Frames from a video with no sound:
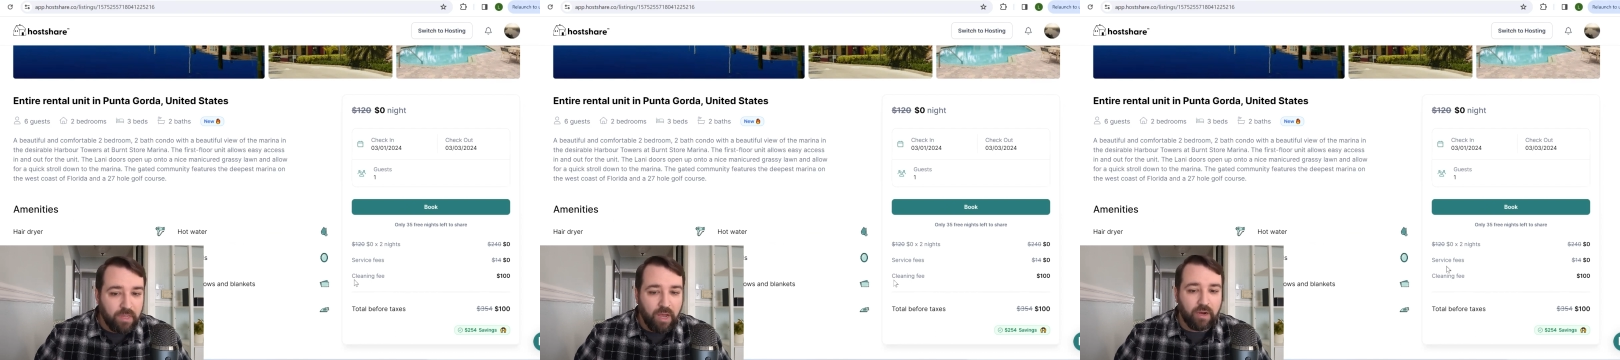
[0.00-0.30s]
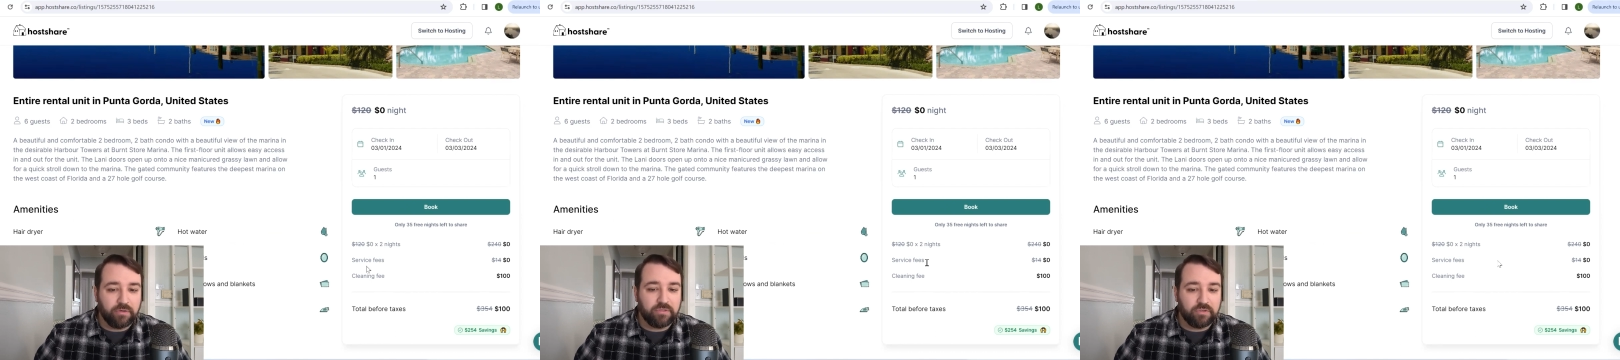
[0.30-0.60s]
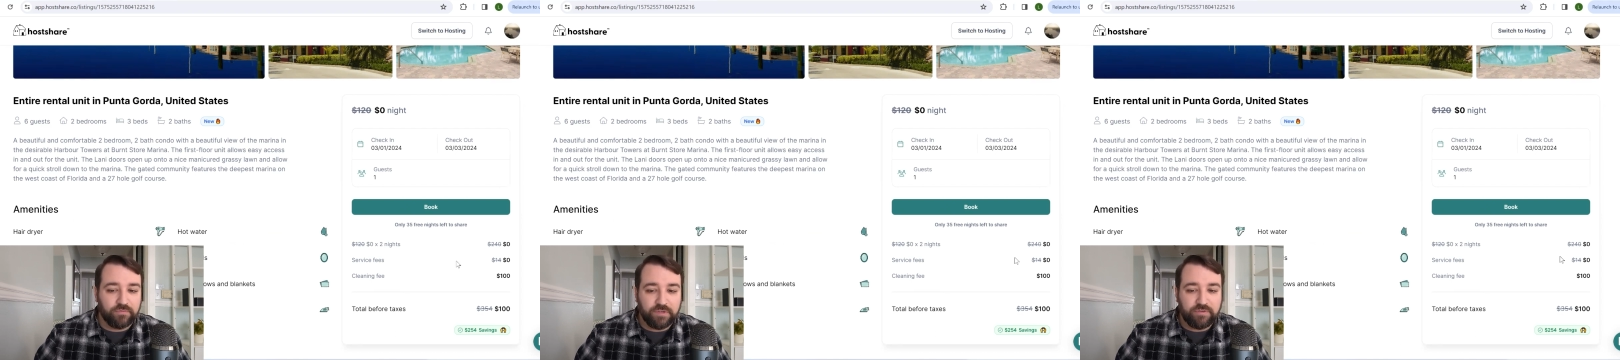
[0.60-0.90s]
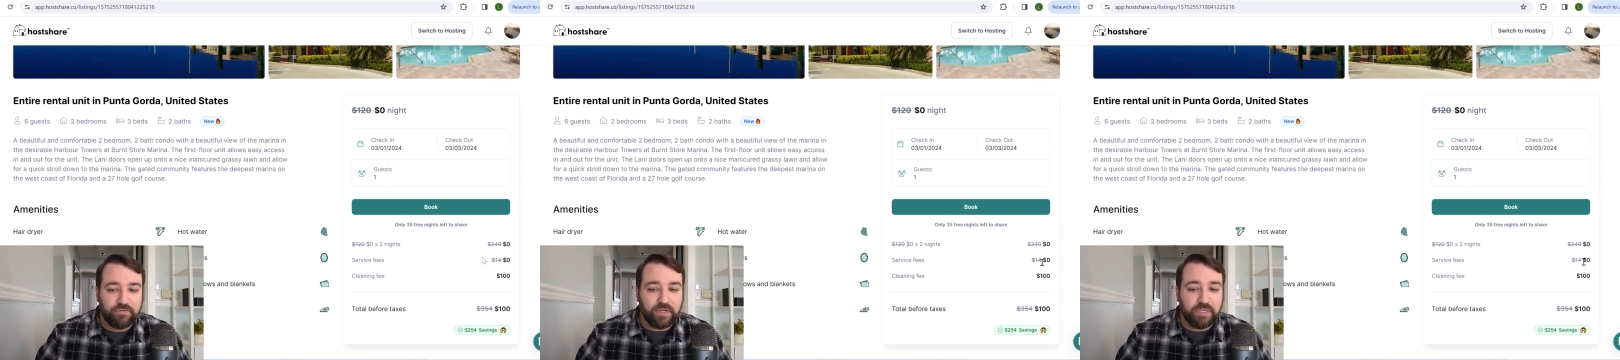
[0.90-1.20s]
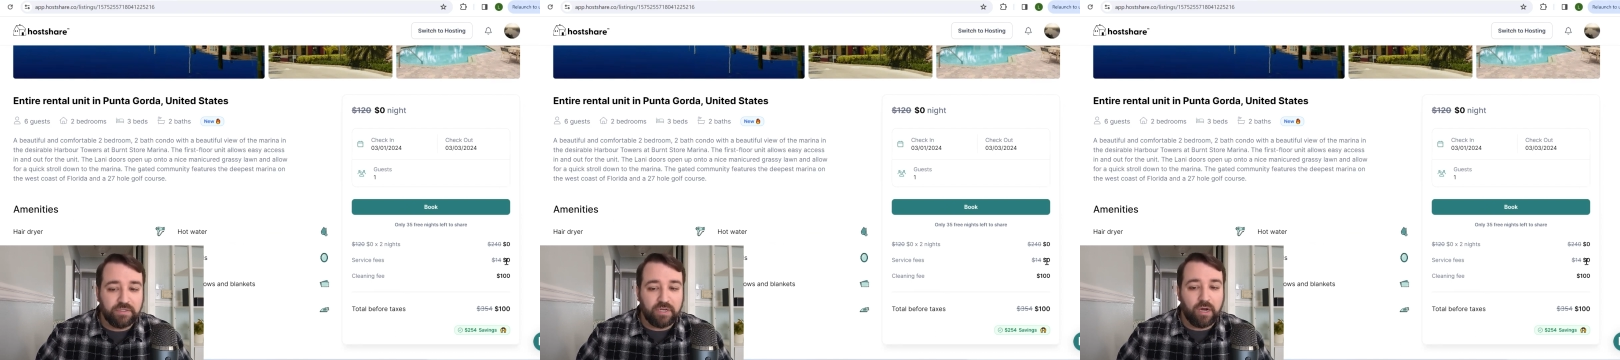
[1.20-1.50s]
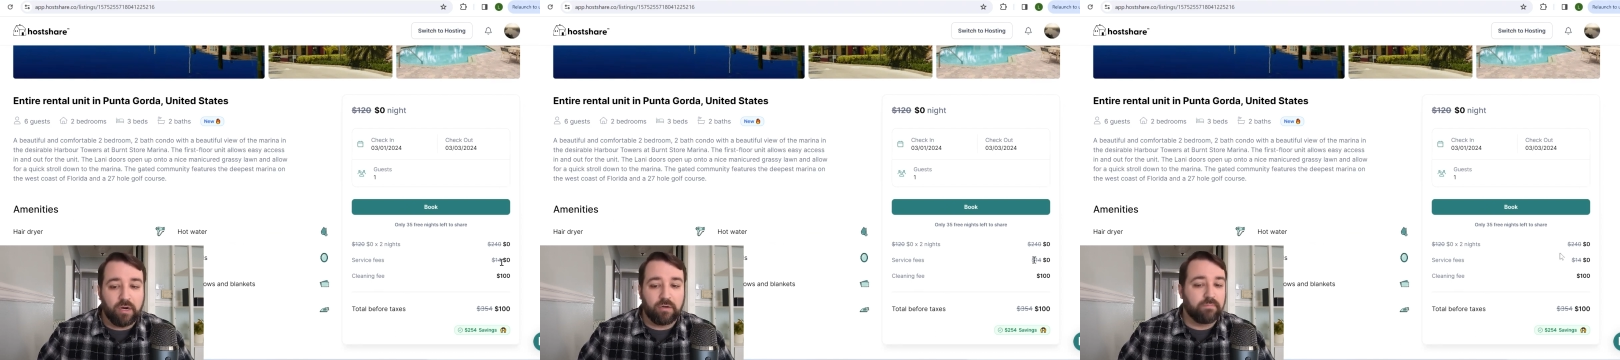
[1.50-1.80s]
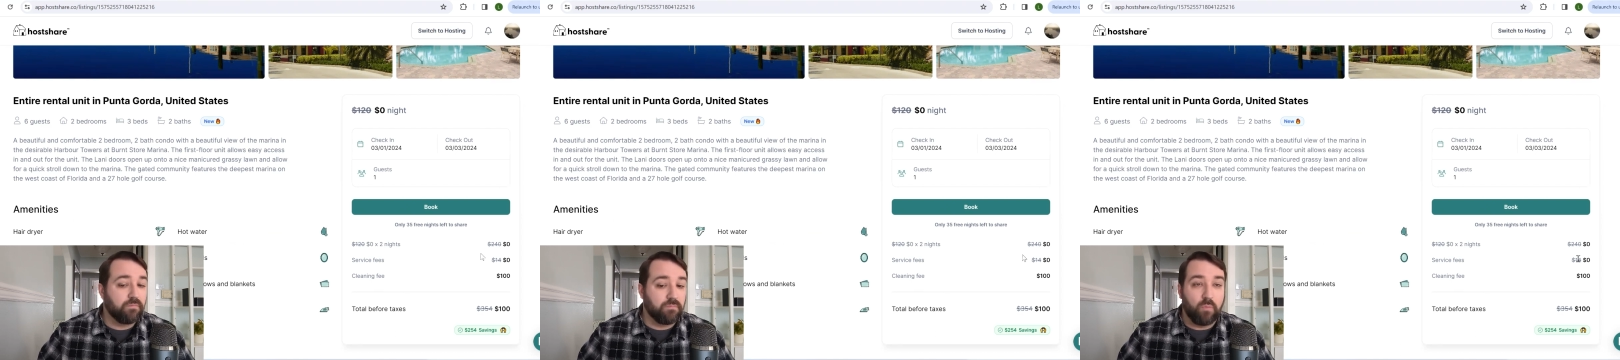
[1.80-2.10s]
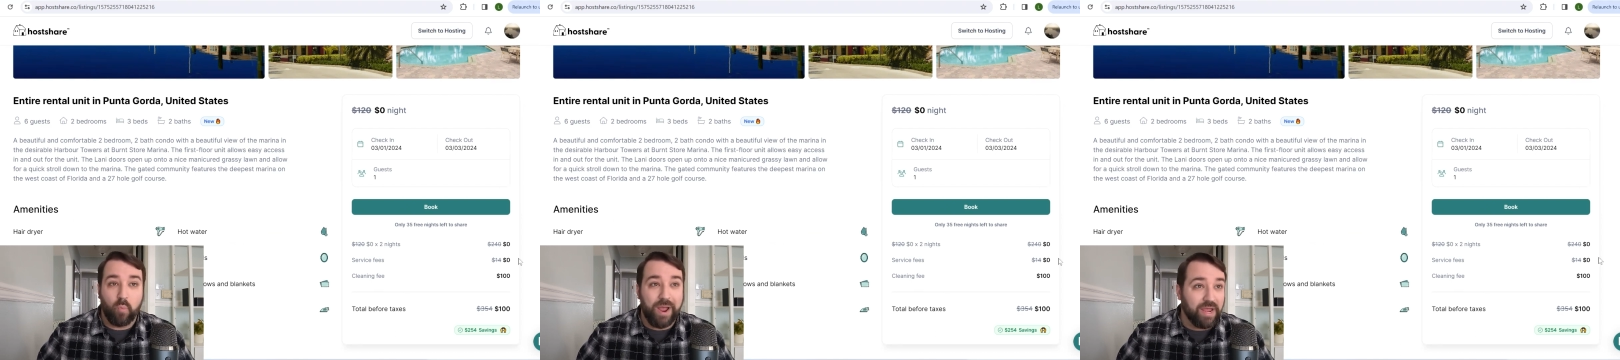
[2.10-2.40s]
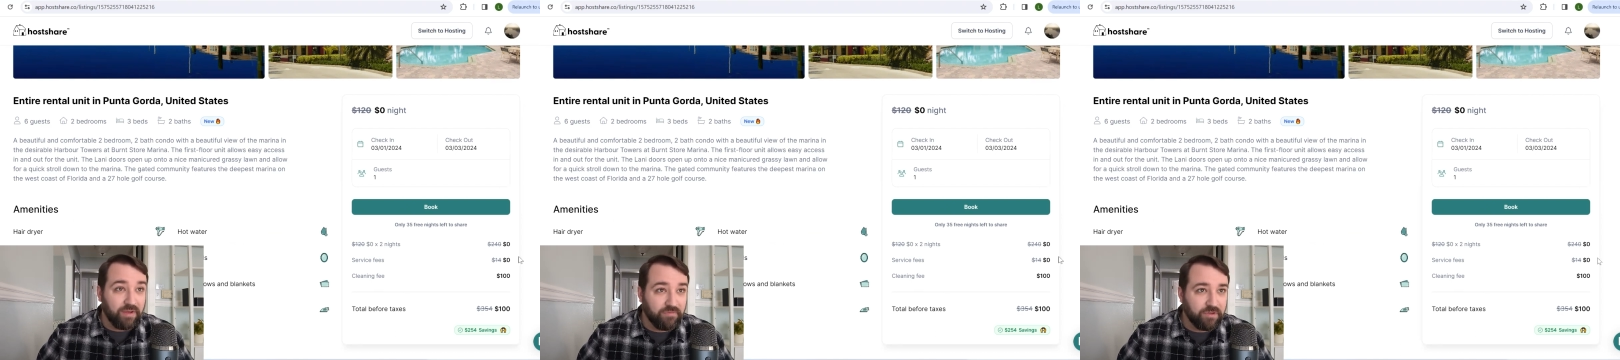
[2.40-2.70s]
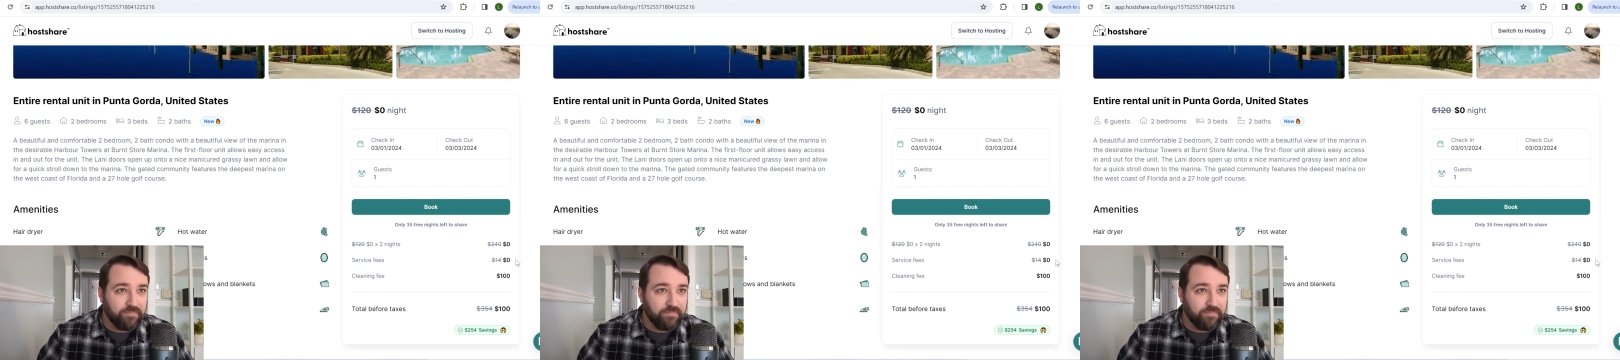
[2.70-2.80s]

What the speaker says: Our service fees are waived,